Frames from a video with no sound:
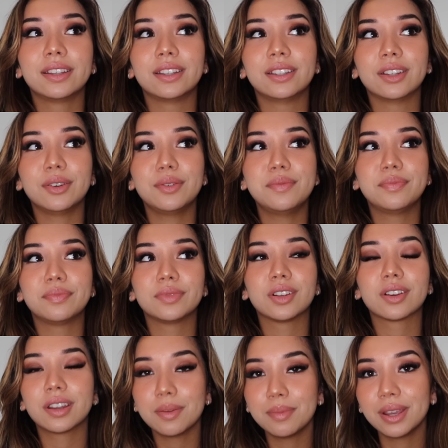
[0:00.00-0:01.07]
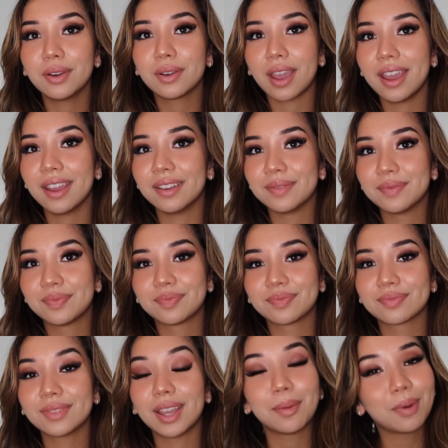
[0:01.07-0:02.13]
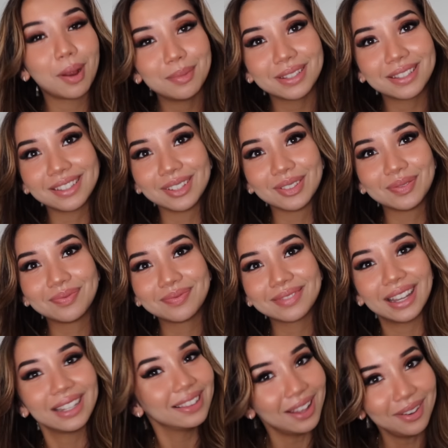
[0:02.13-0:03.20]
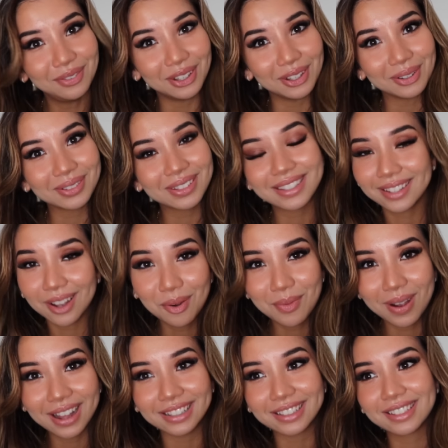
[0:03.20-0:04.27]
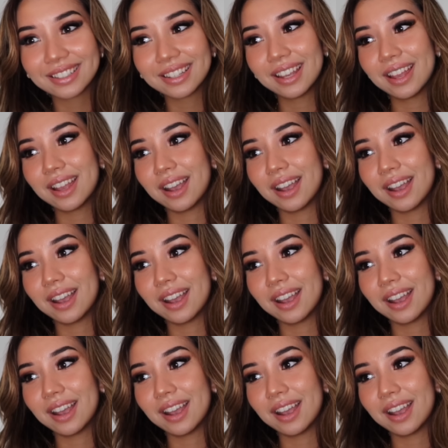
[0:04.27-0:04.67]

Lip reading: You know, you're going to be okay. I promise you. I love you so much.